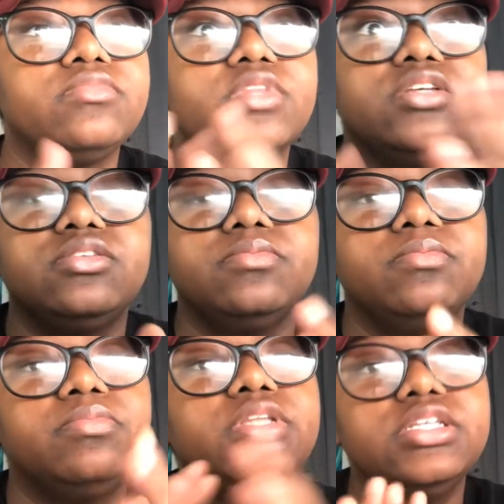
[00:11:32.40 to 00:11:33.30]
so
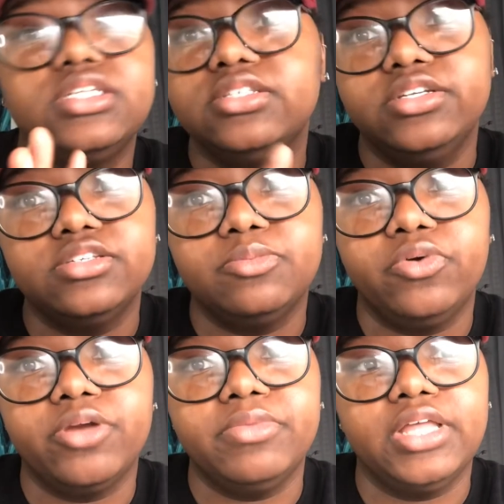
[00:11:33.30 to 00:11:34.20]
please continue to
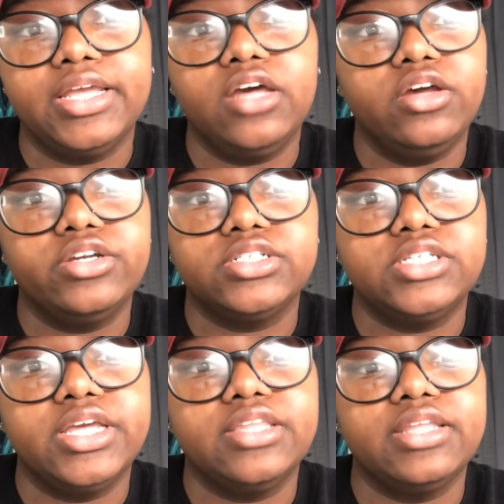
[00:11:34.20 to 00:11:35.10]
support me like y'all
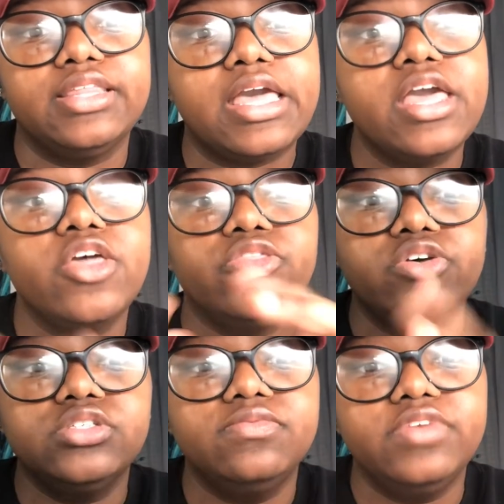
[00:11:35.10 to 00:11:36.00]
understand that like
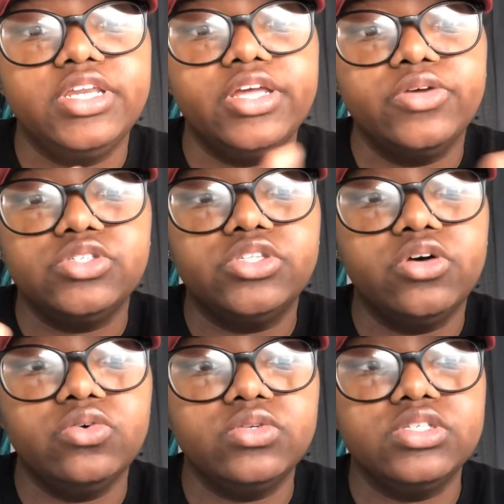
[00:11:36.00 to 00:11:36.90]
those videos
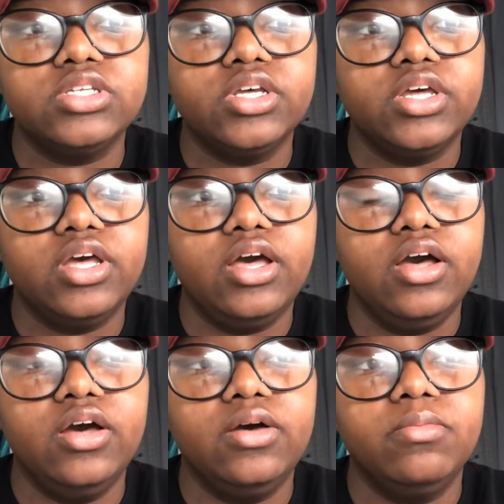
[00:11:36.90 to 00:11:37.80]
those
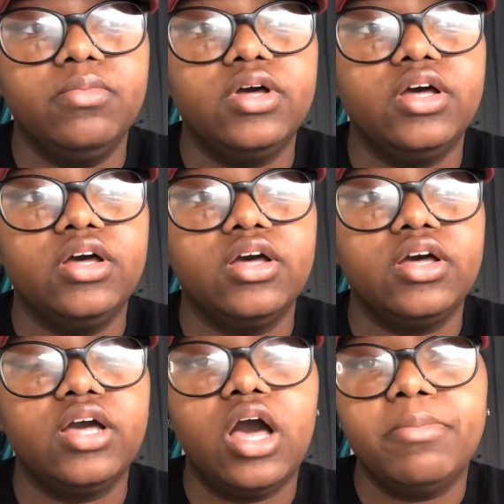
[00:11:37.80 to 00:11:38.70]
um,
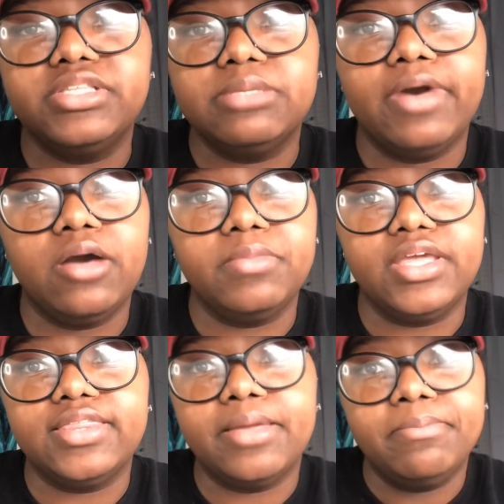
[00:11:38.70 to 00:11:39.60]
comments about me
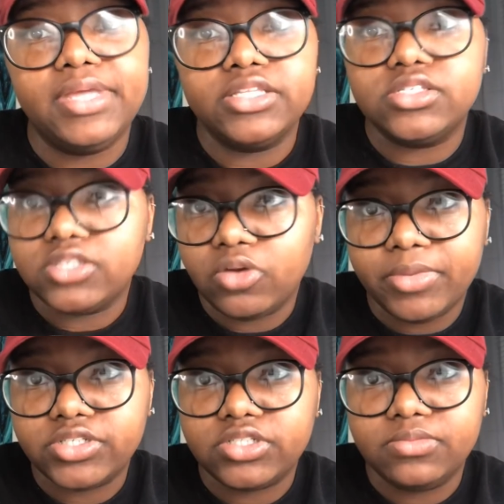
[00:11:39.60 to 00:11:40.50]
that means so
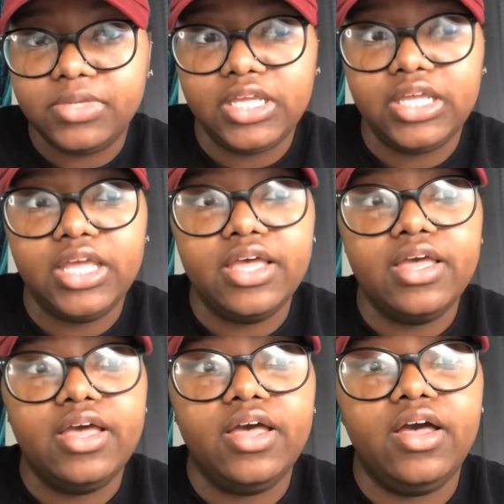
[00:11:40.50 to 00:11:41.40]
much to me
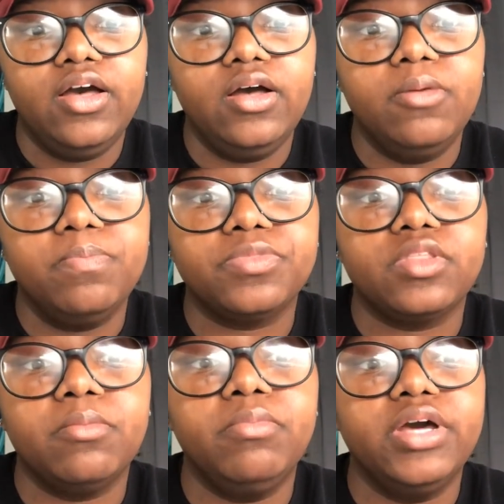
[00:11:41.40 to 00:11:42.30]
um,
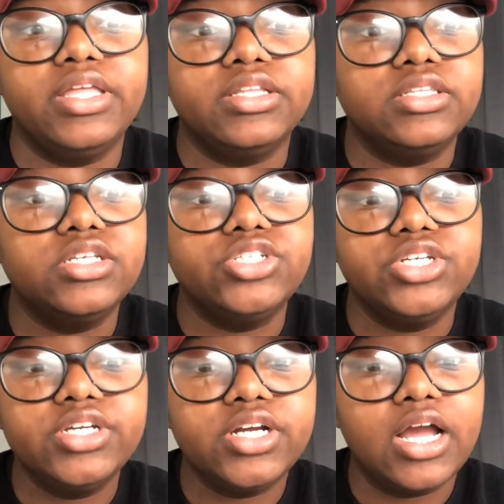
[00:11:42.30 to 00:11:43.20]
but this
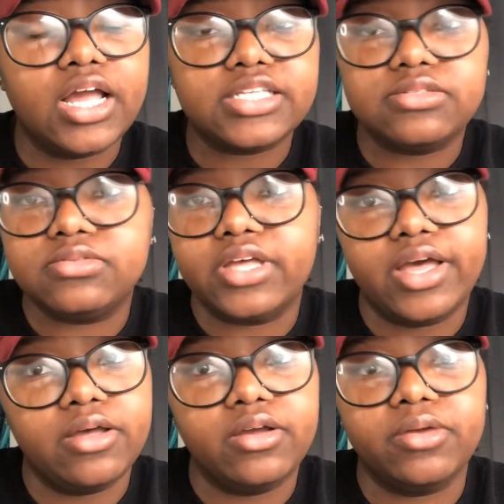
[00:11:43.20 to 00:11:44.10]
year I,
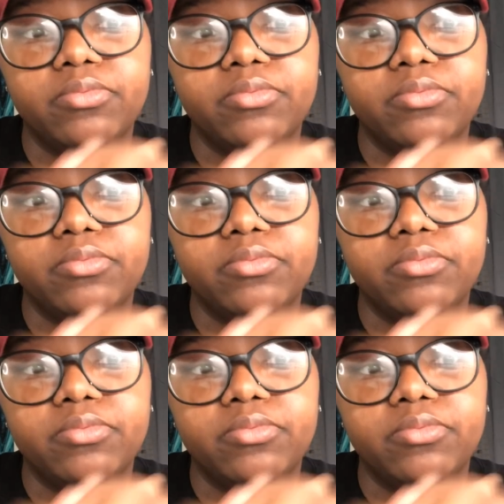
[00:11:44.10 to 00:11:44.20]
uh,